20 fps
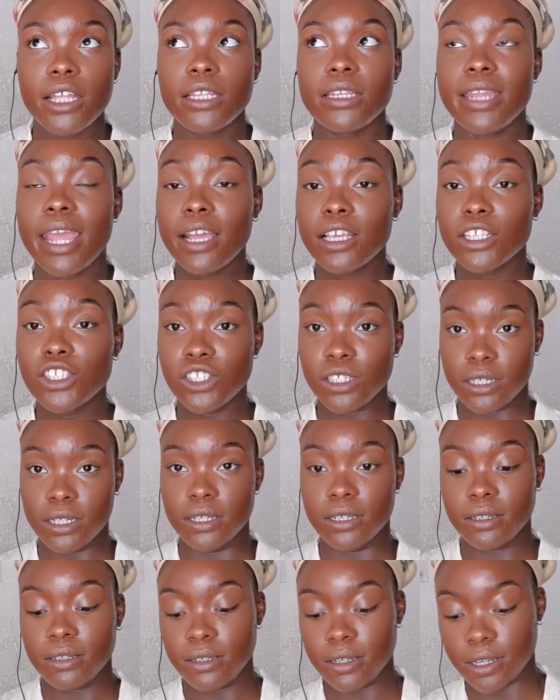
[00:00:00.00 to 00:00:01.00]
Next
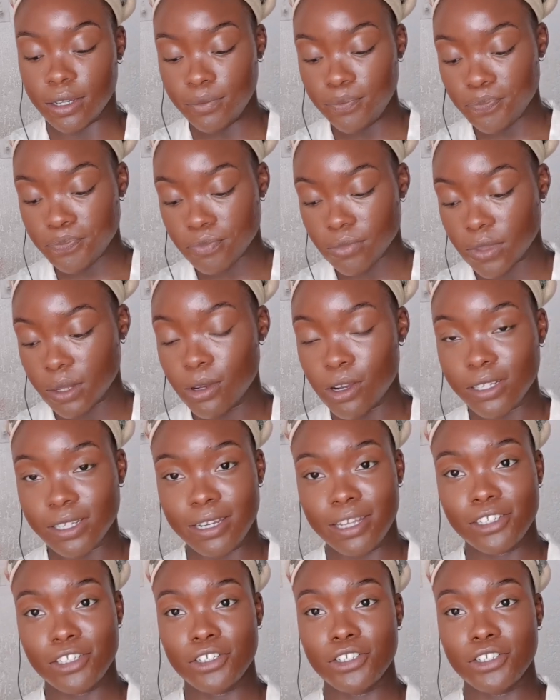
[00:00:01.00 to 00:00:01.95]
year, not next year,